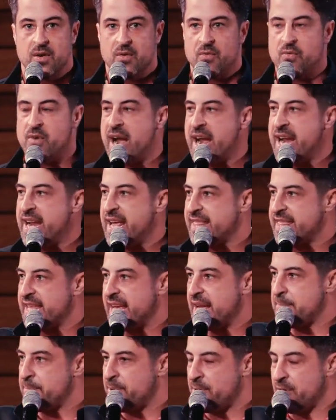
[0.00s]
Right at
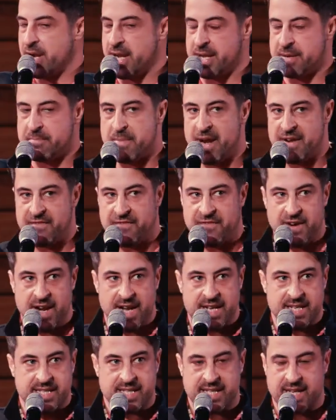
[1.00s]
that point, my
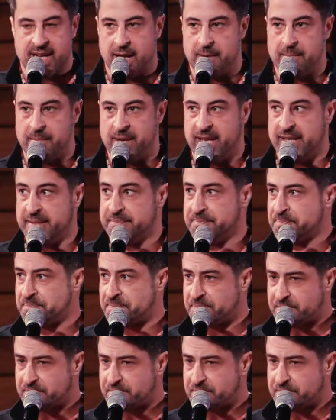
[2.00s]
friends come in,